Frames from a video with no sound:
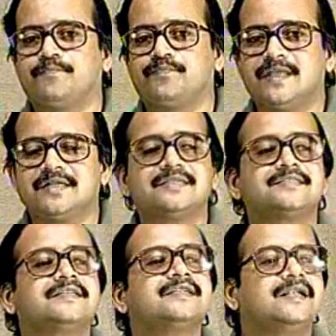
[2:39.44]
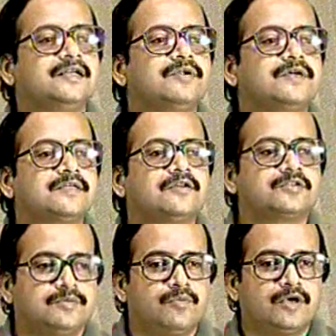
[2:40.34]
That is the signal duration or
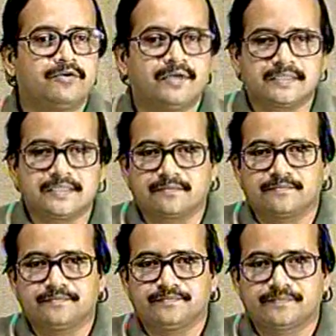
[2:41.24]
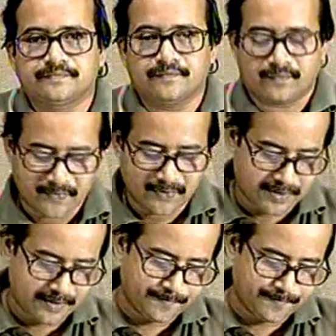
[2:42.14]
symbol duration. Okay.